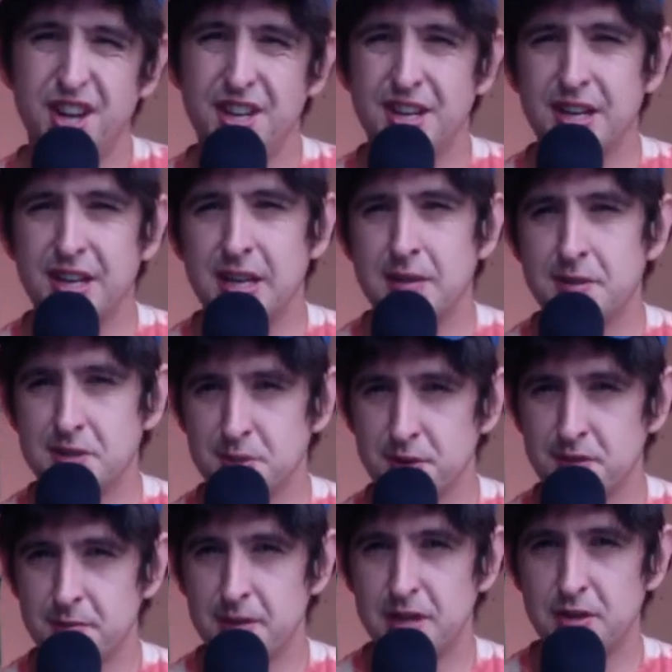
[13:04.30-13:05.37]
it and give it to
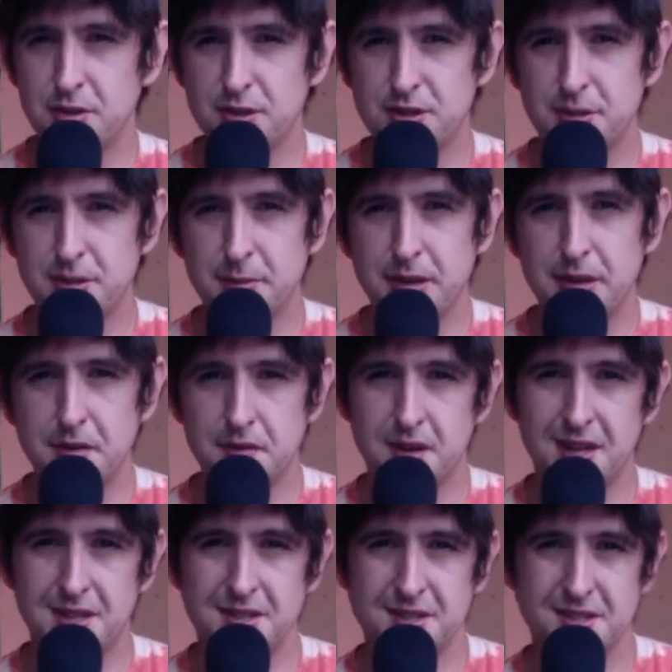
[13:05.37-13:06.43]
one of my Noicy P
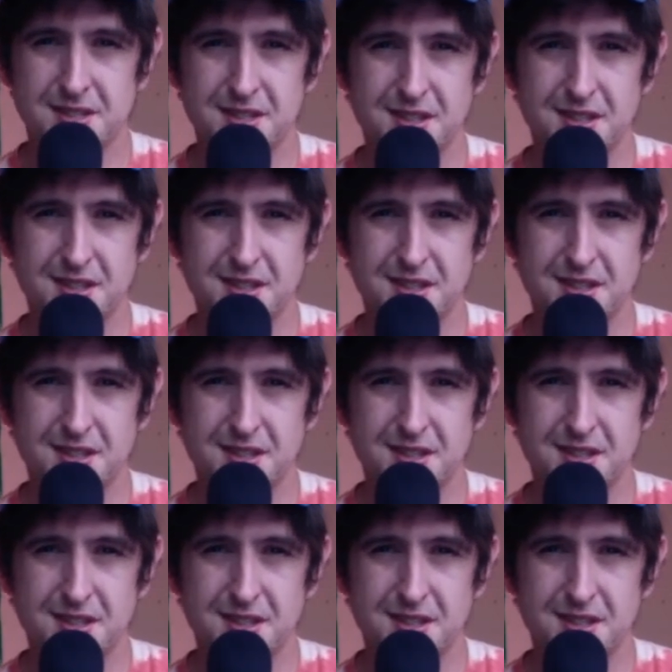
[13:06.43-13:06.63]
fans.